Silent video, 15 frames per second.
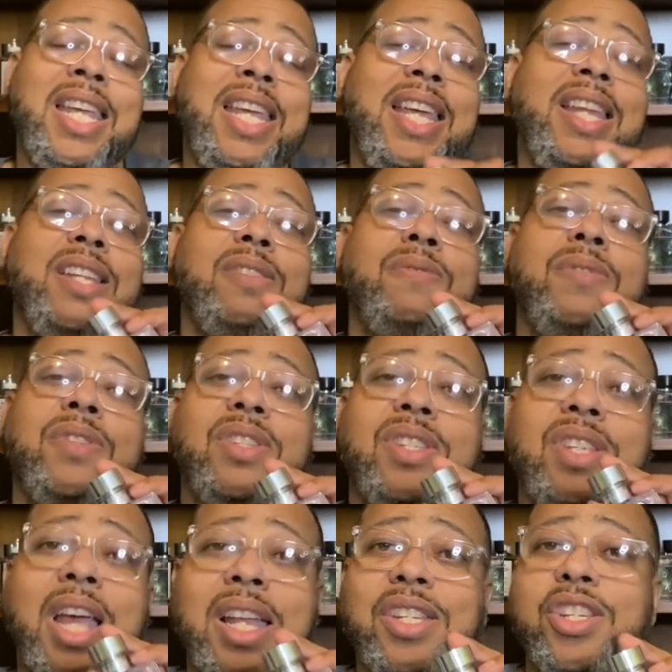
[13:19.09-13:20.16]
it is
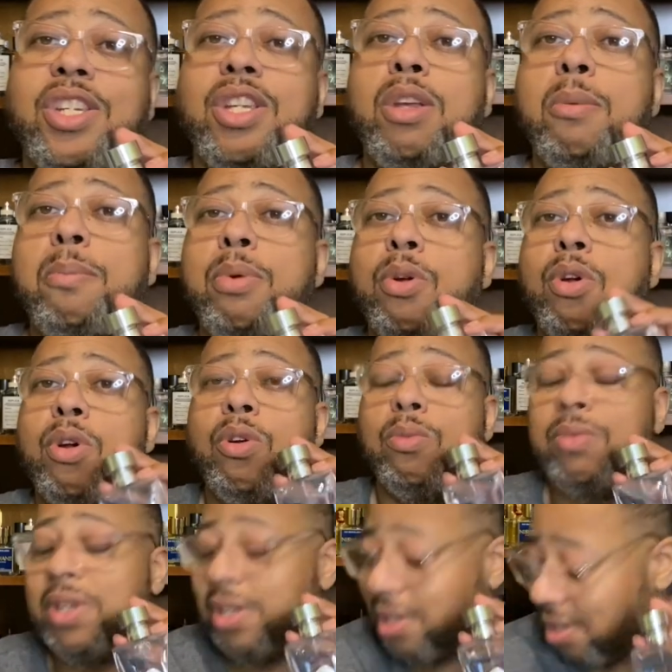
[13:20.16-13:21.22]
Versace Per Homme.
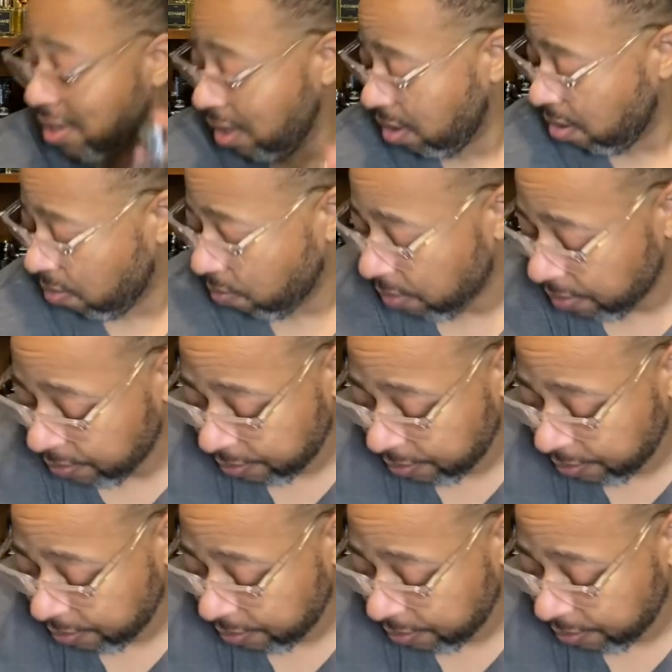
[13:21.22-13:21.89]
This is a good one.